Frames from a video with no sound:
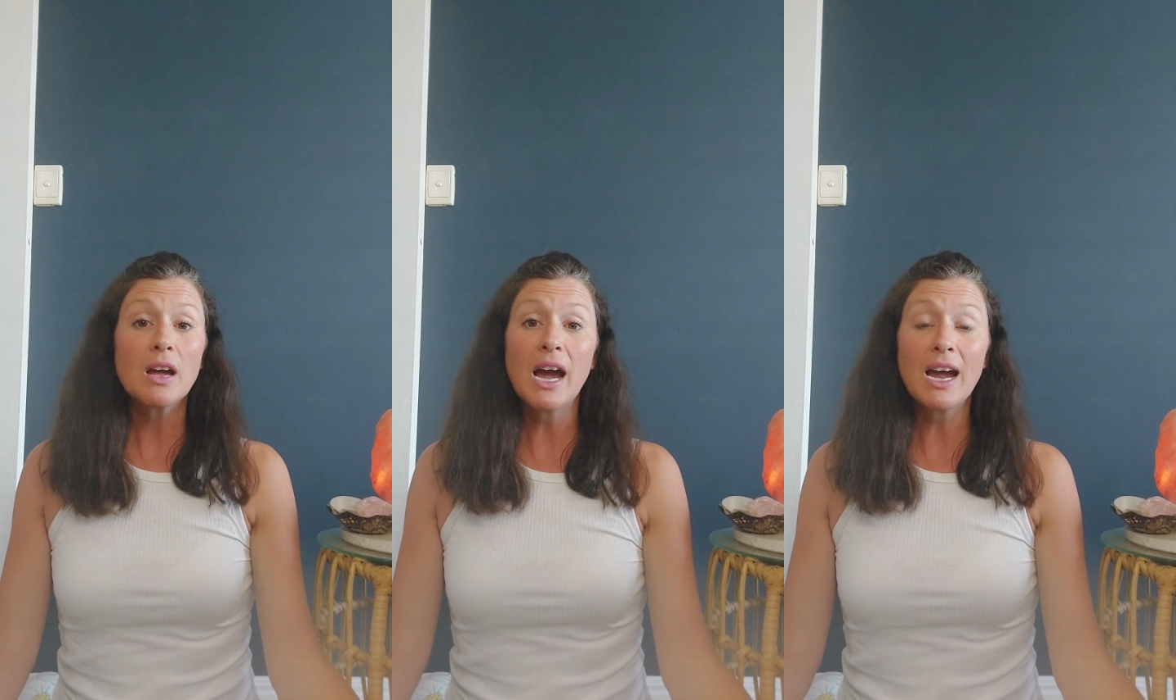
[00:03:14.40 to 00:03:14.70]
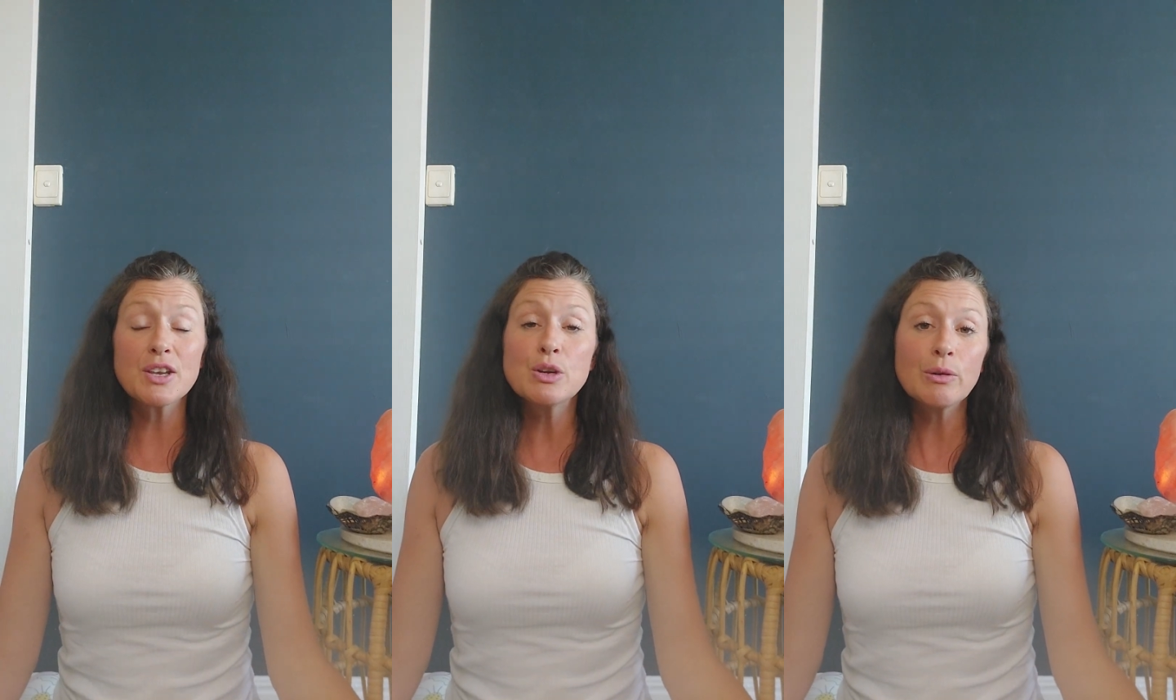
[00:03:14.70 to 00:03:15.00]
I
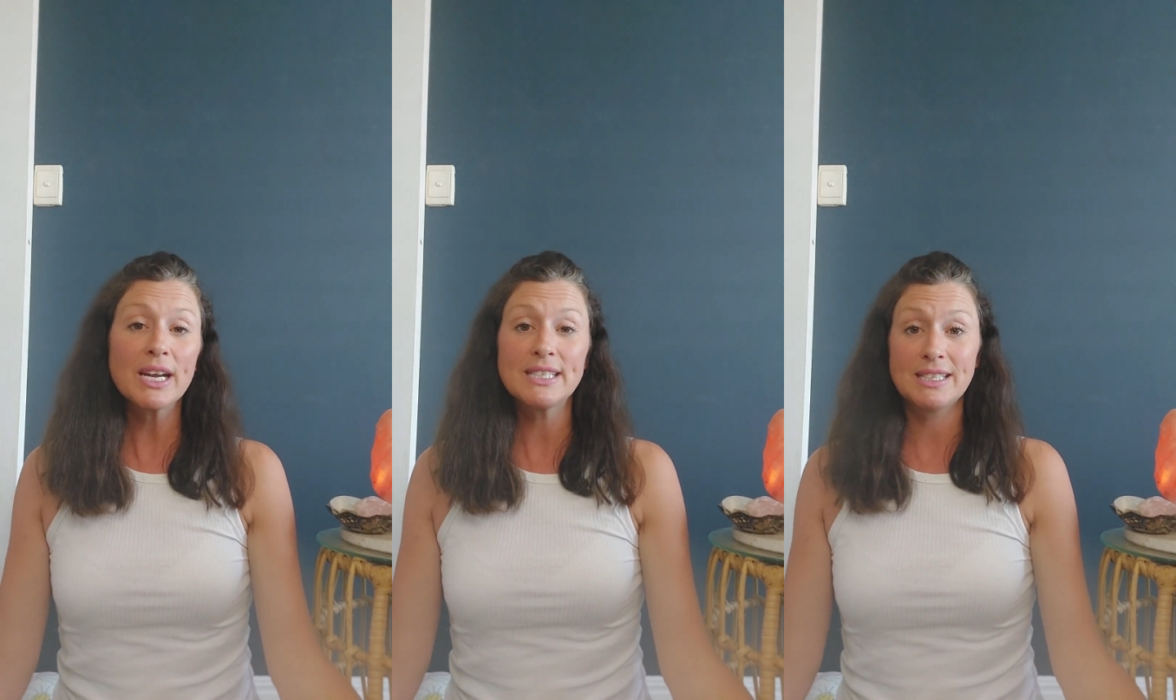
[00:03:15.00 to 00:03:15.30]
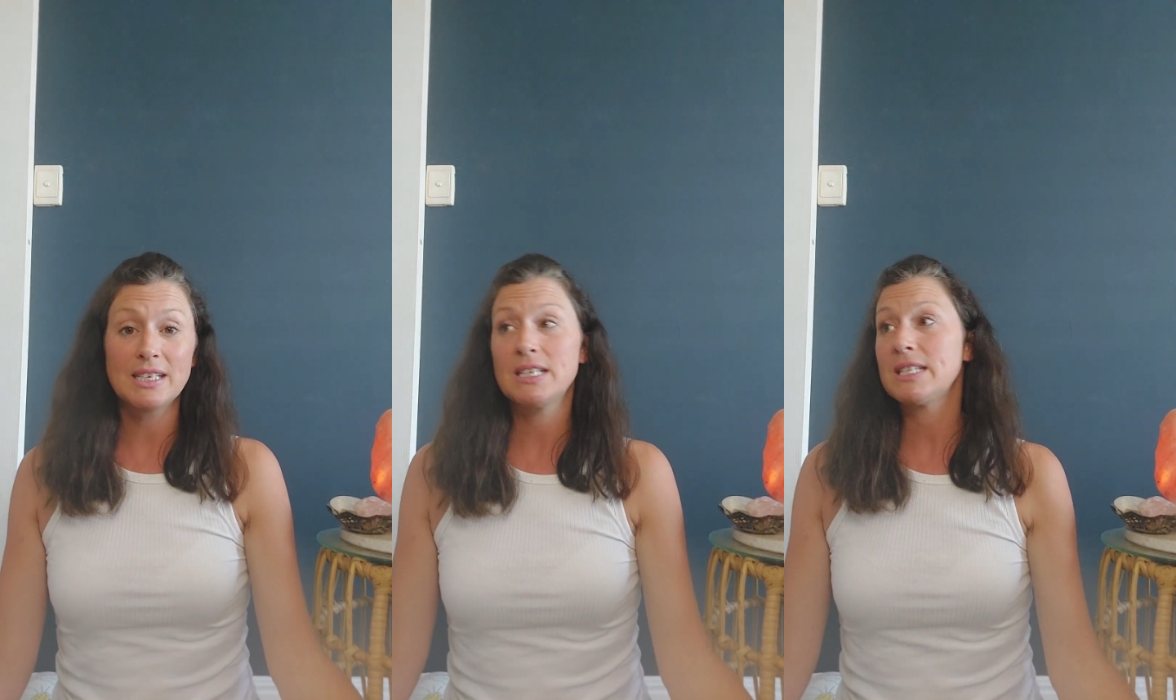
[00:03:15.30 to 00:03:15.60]
had no
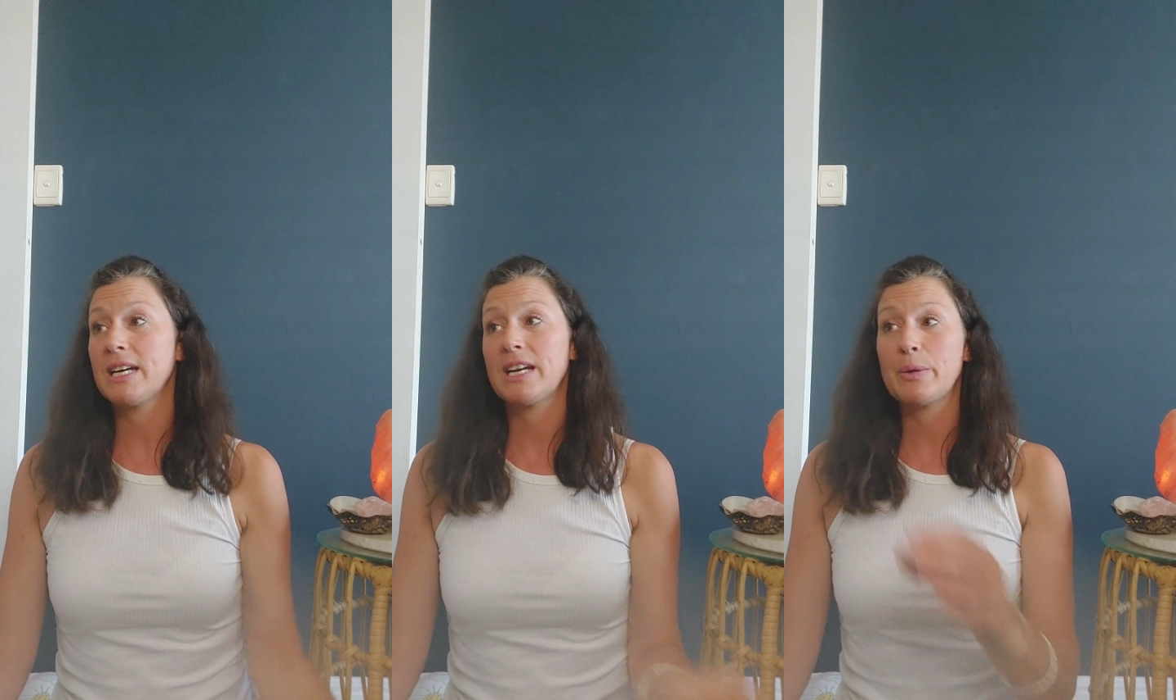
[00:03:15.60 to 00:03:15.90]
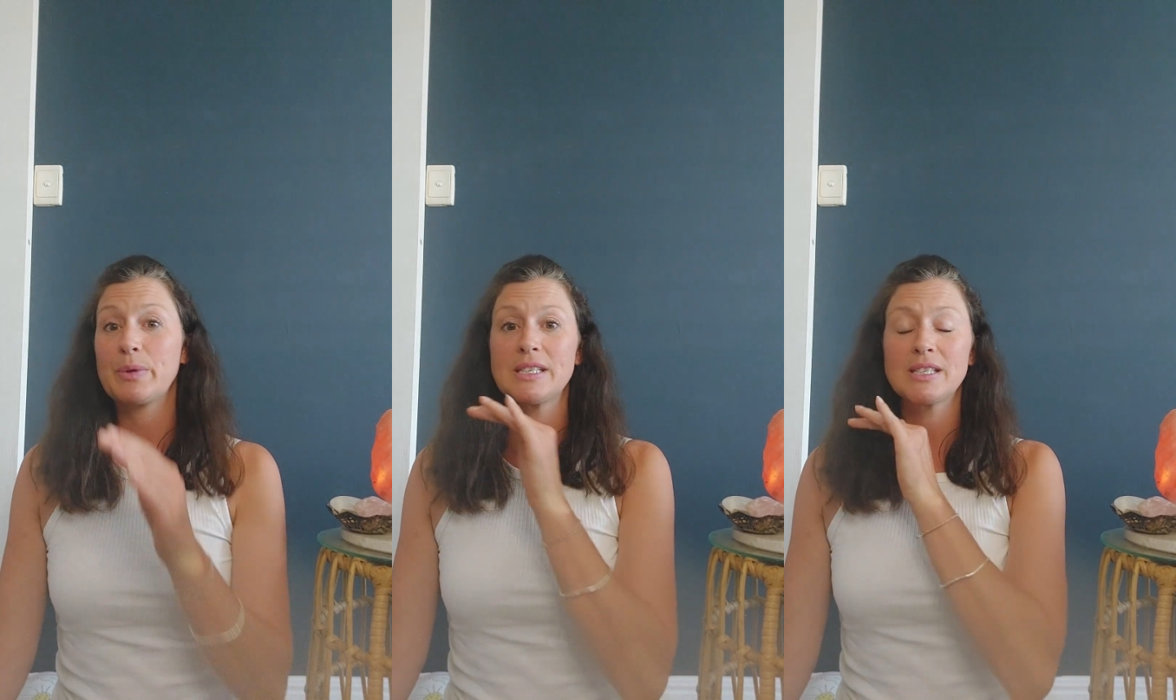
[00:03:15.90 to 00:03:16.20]
idea that it
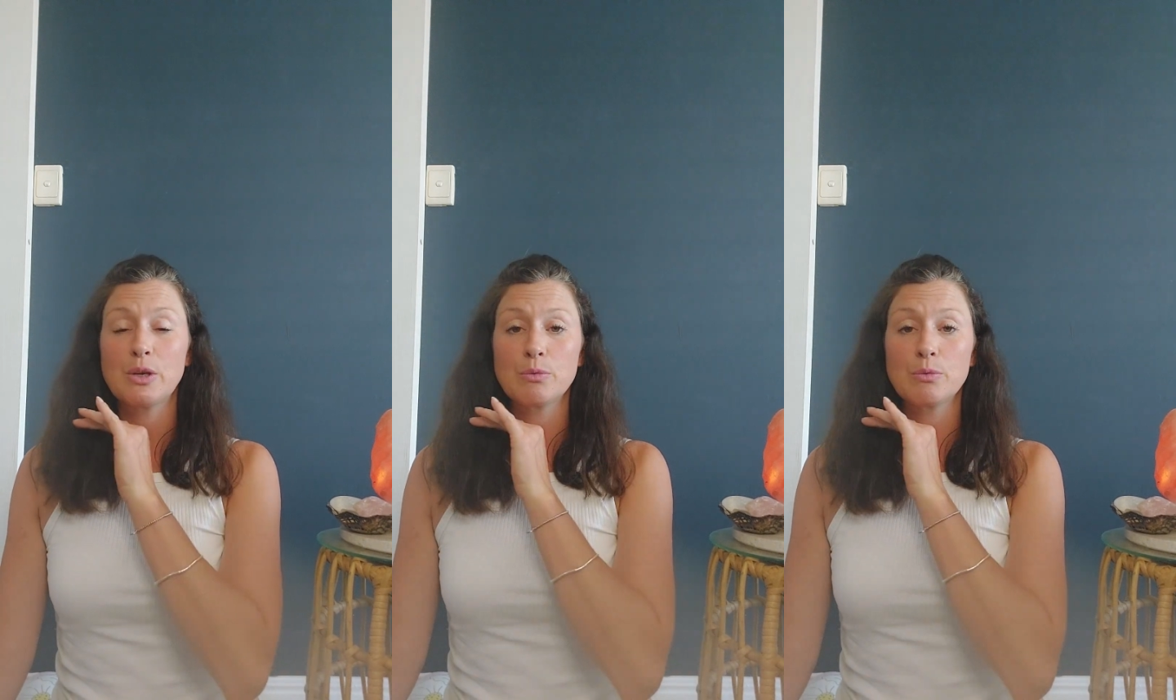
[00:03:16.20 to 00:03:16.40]
was, you know,